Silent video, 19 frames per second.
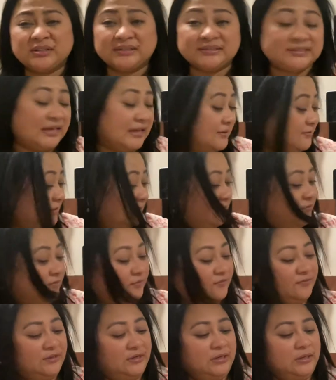it's
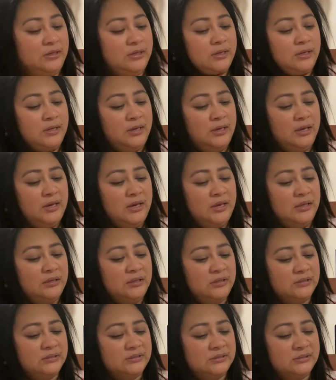$18.50. And
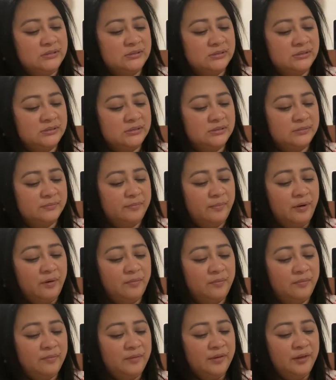it's
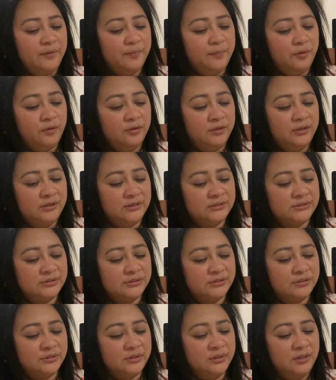probably a
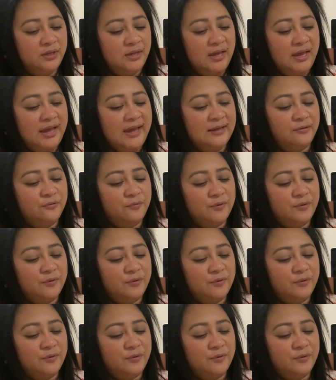polyester. Hand